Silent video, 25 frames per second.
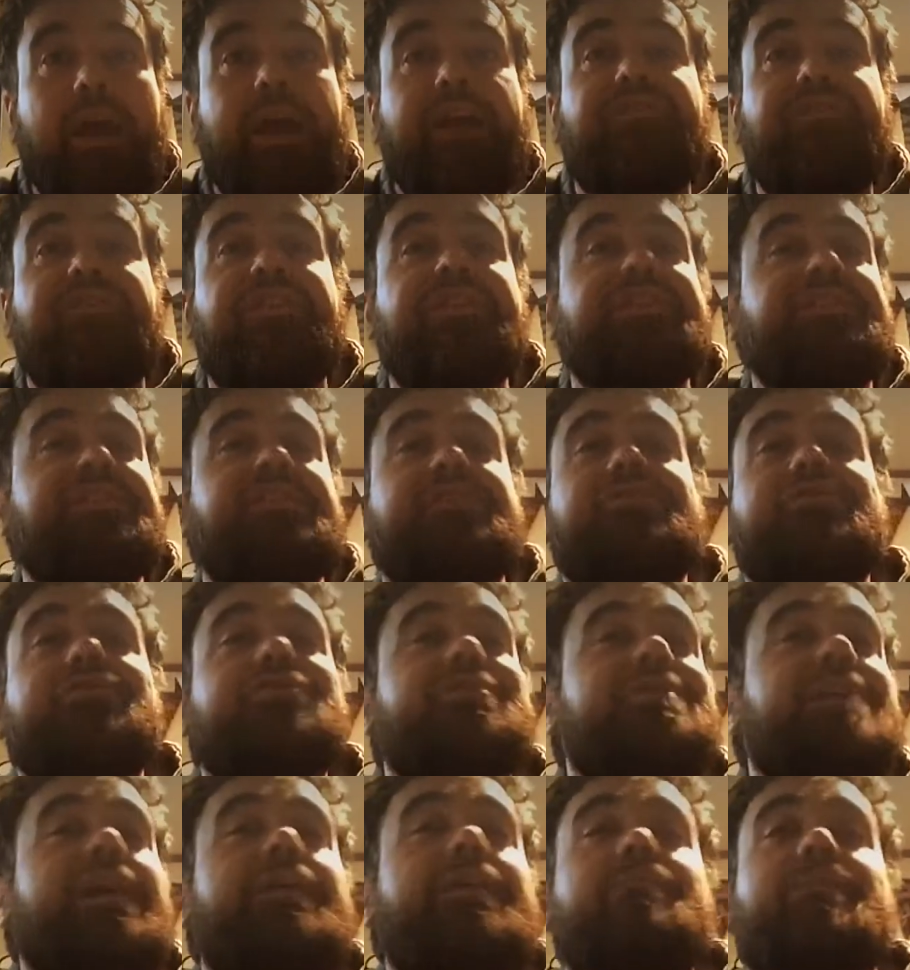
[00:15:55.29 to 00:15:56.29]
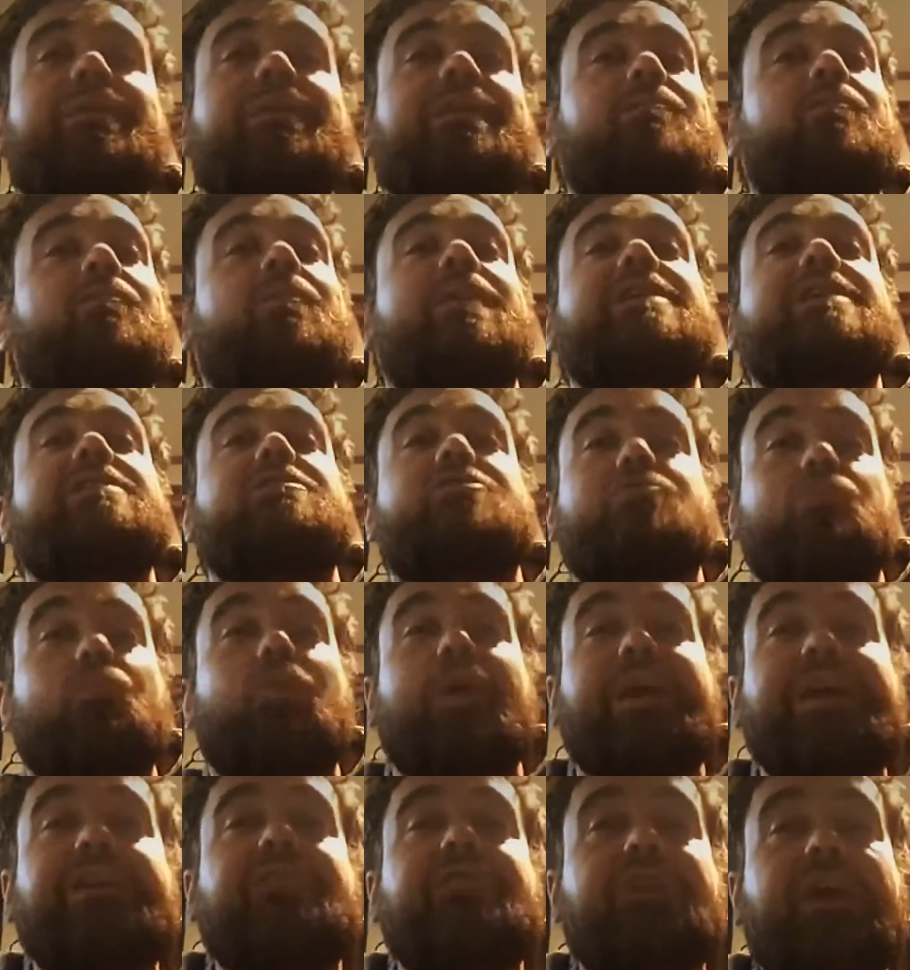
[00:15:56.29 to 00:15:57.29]
If the scissor statement
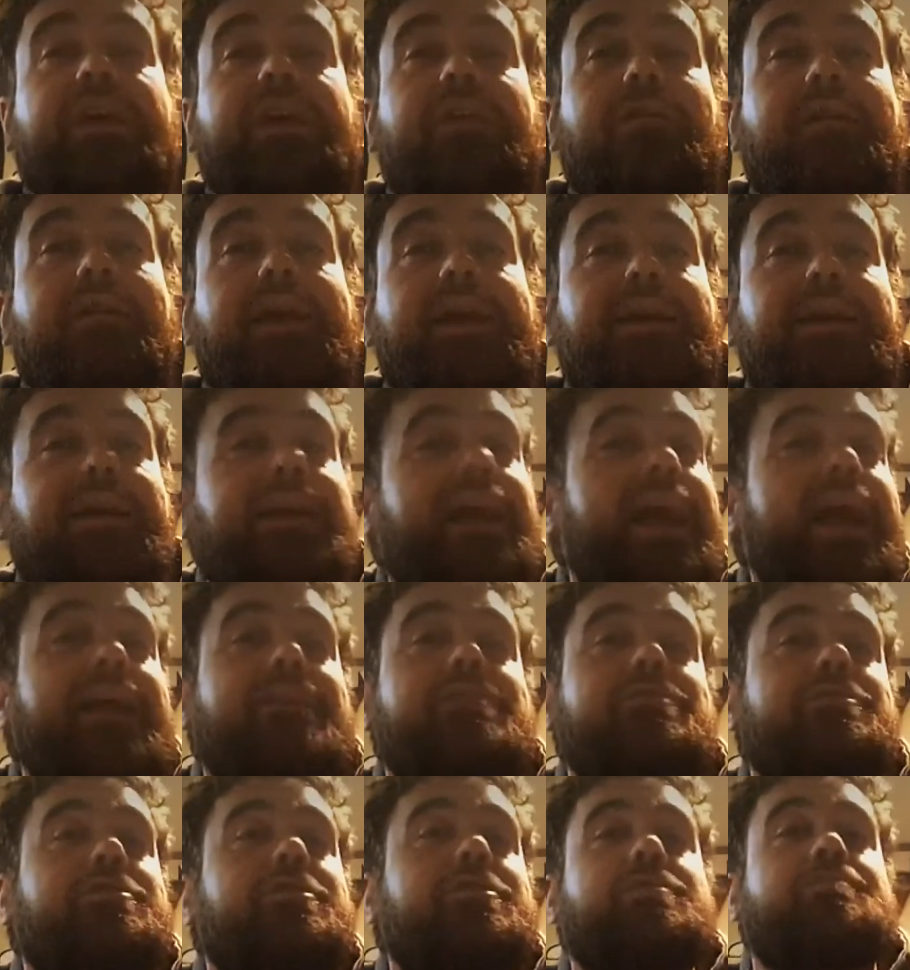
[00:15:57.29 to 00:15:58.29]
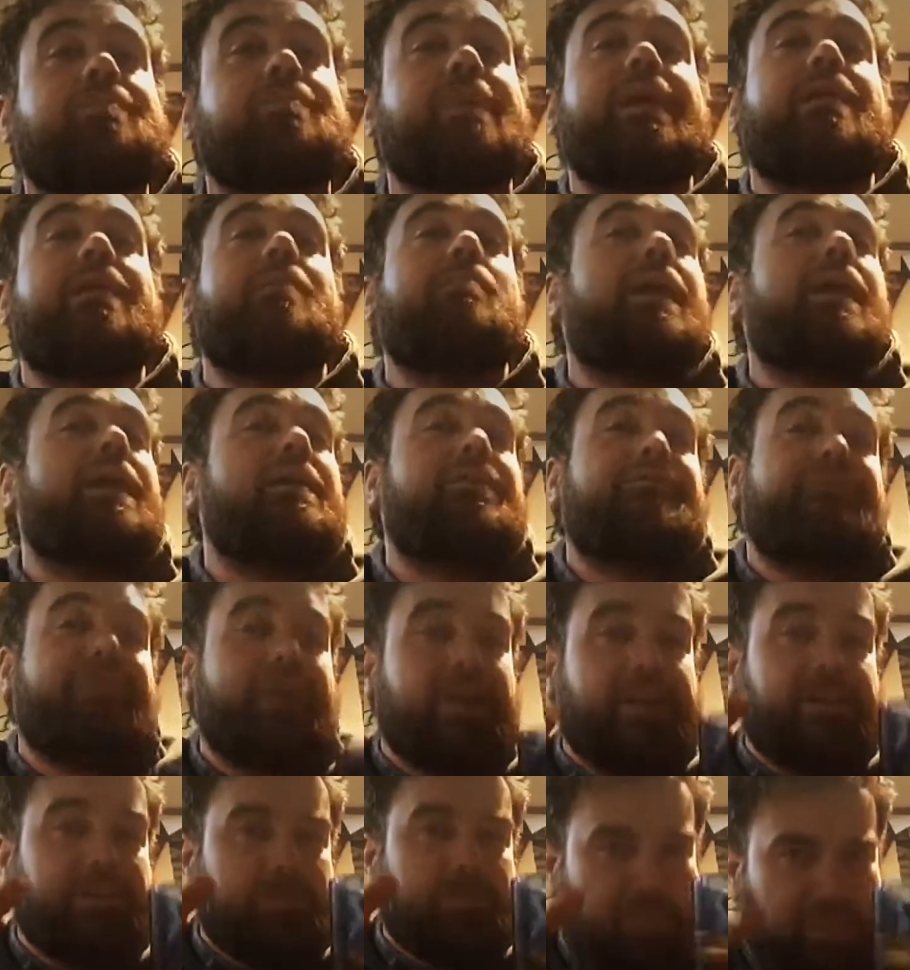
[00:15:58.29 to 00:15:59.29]
we generated hadn't just been about a
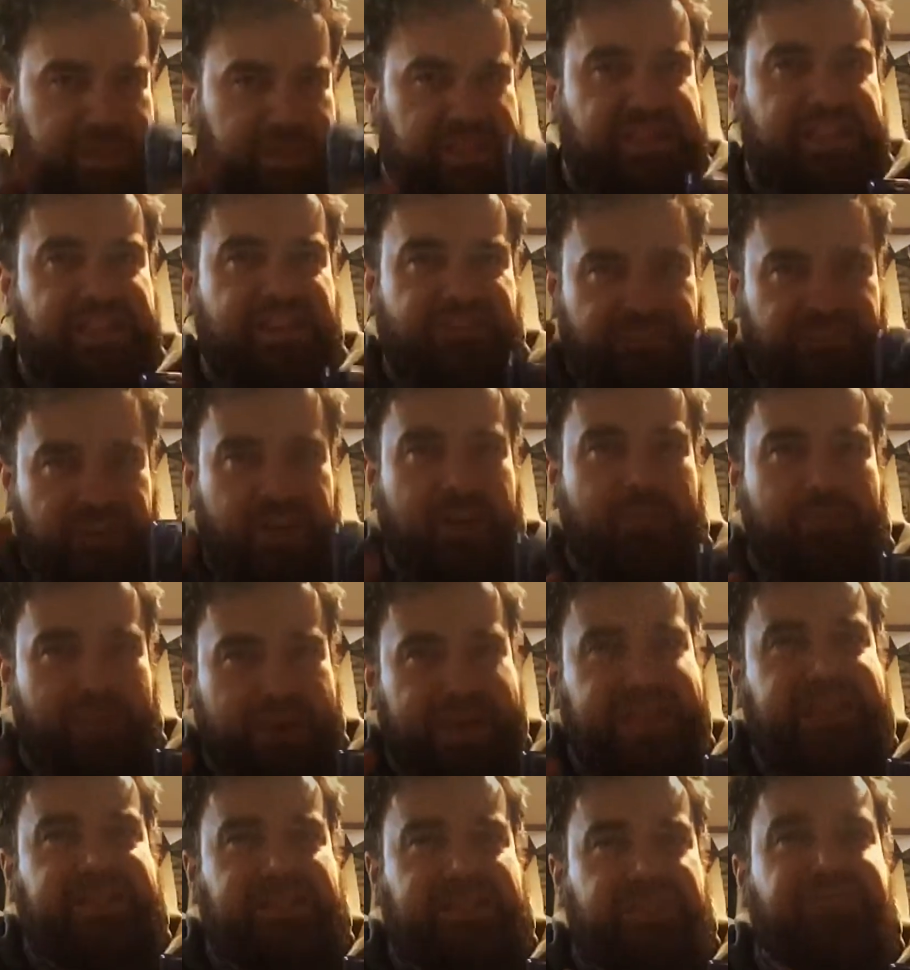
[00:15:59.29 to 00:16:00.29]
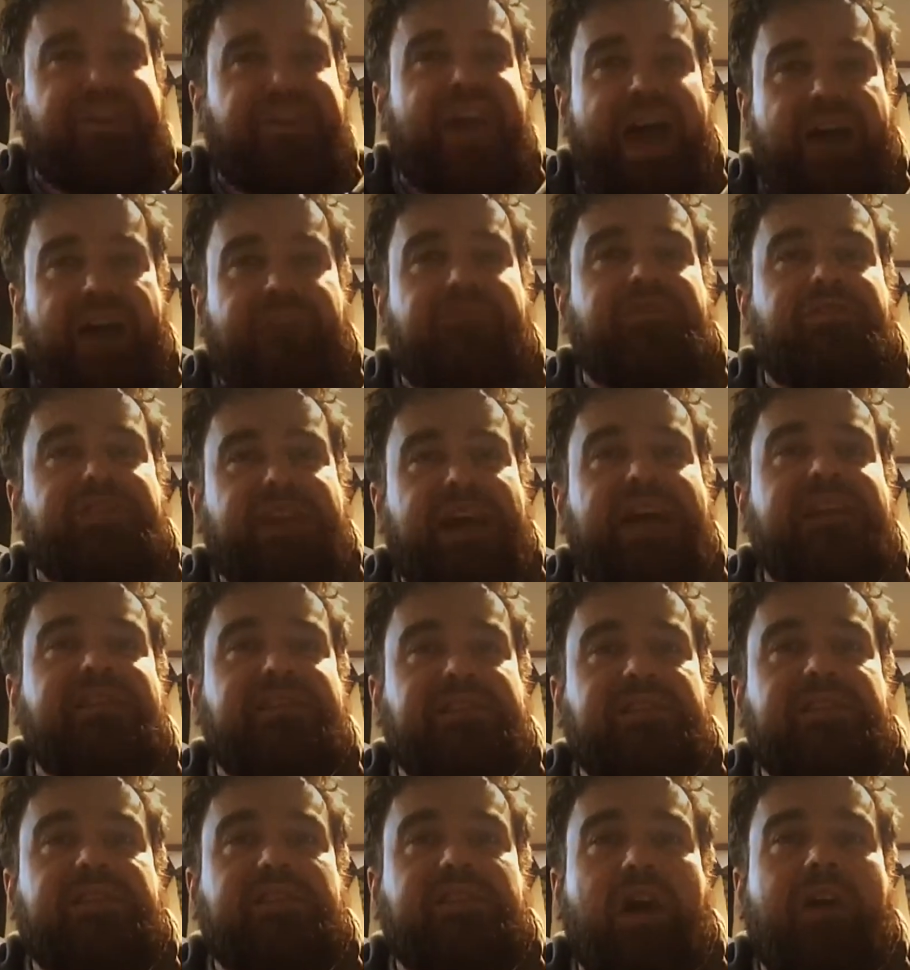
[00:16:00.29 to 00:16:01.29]
very specific piece of
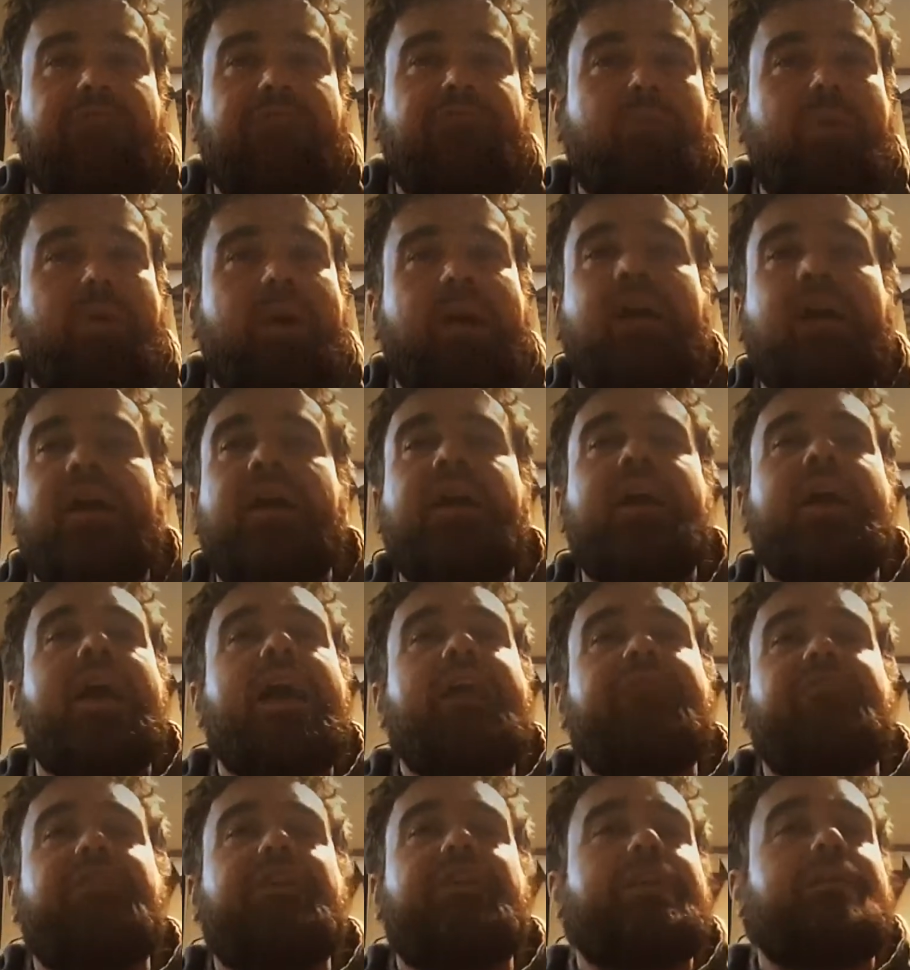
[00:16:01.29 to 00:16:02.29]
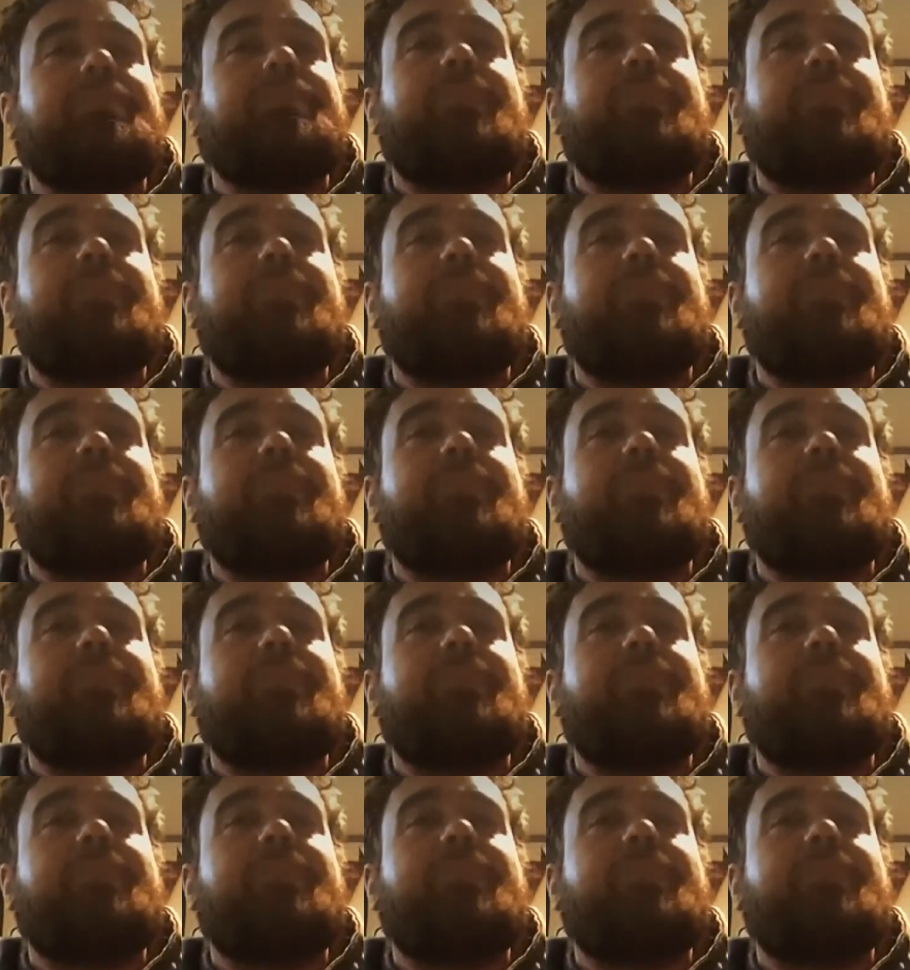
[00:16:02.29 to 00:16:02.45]
advertising software, if it